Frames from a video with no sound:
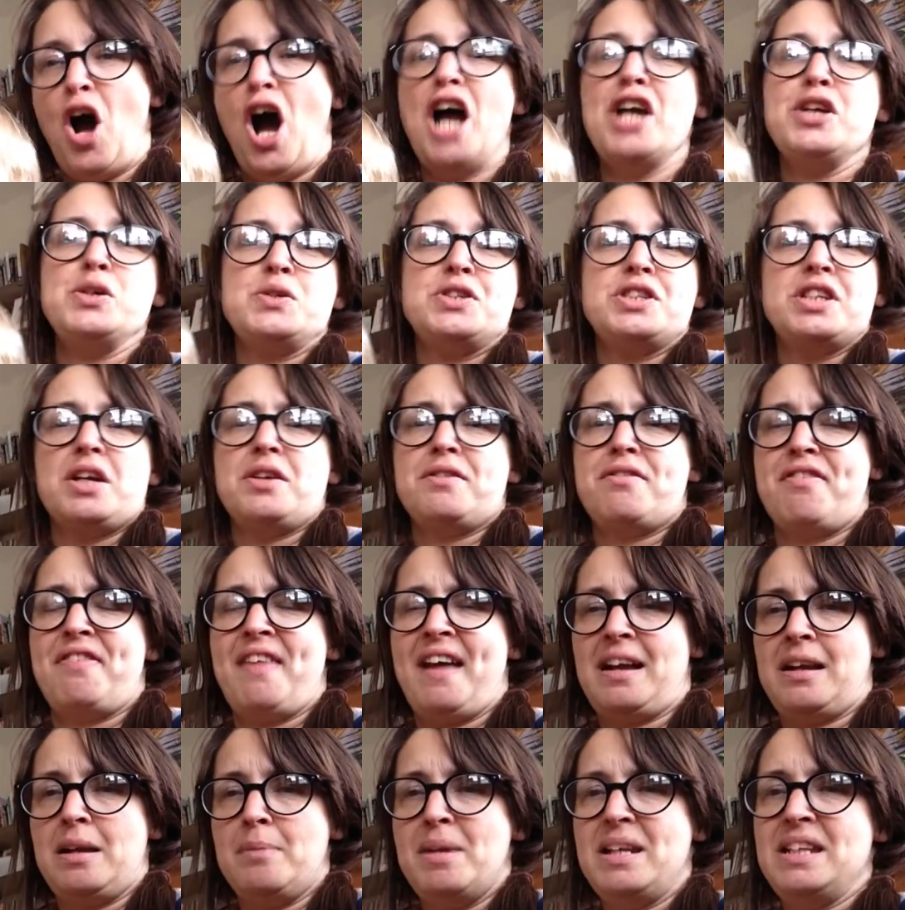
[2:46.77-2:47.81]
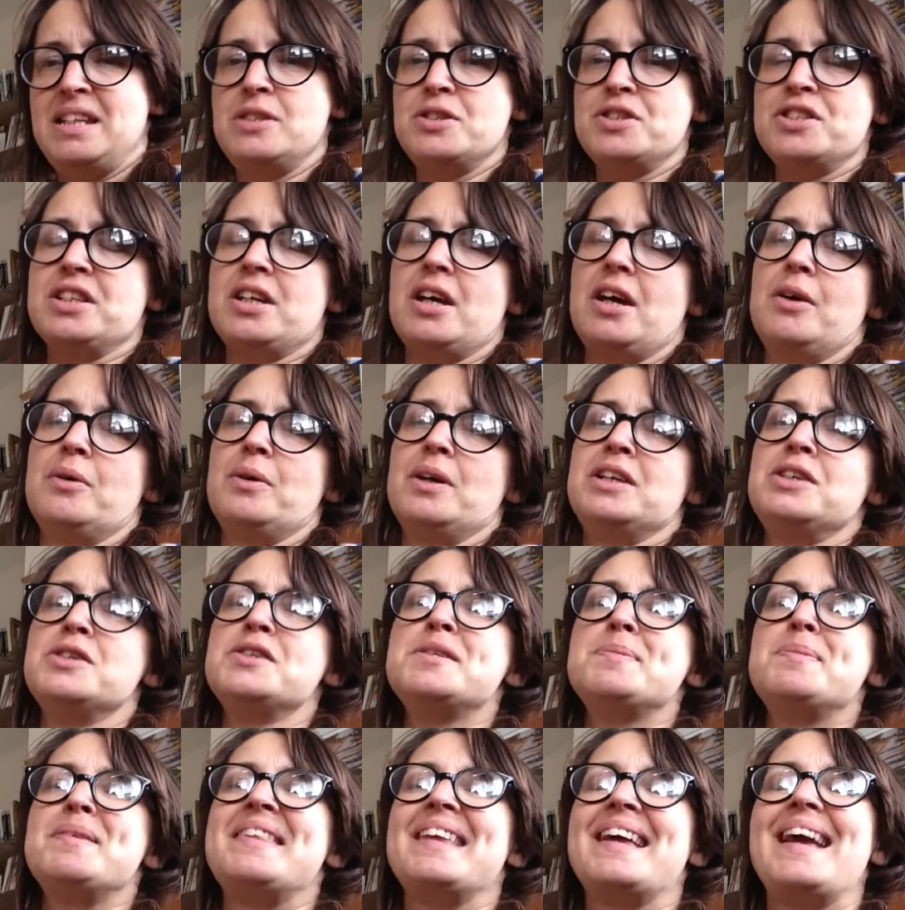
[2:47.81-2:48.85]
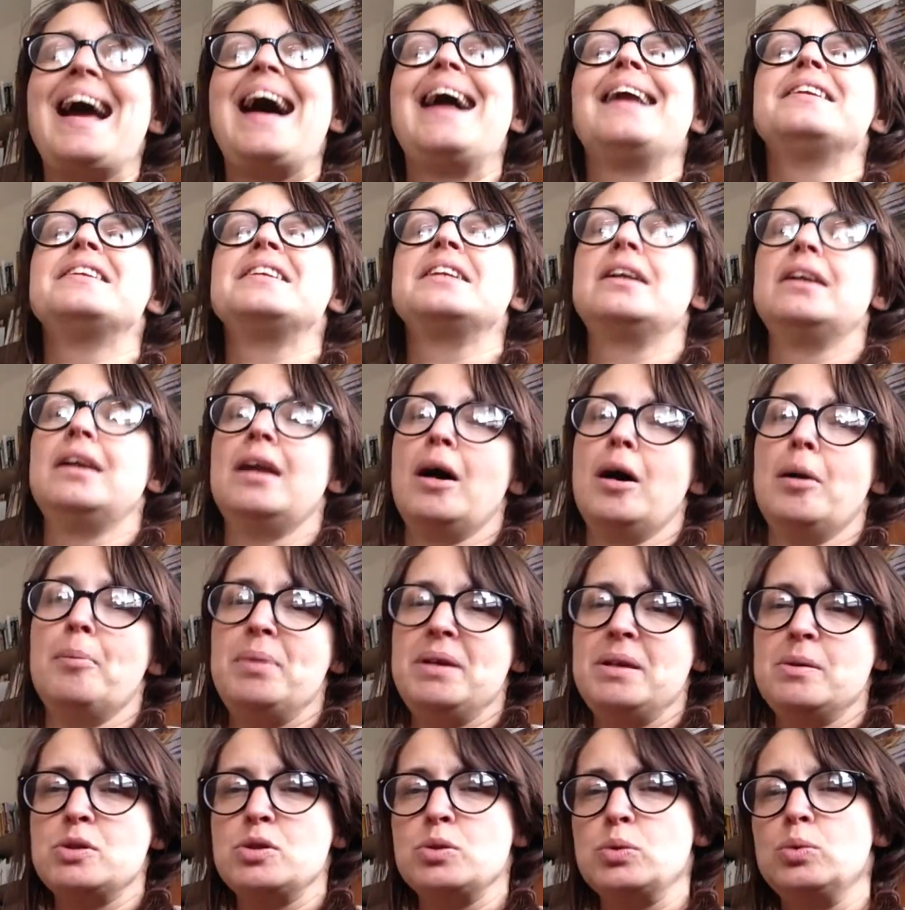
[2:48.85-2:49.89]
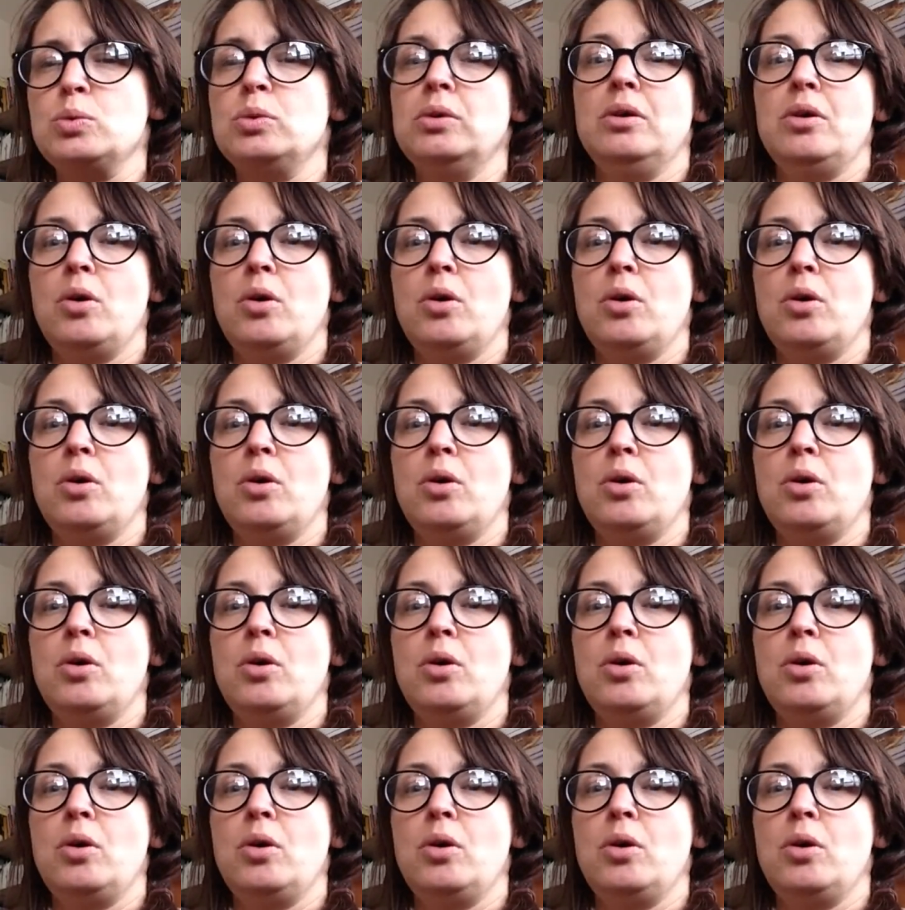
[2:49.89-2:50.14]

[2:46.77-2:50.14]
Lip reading: used to go to Kettle many years ago. It used to be the Candy Club, and it was all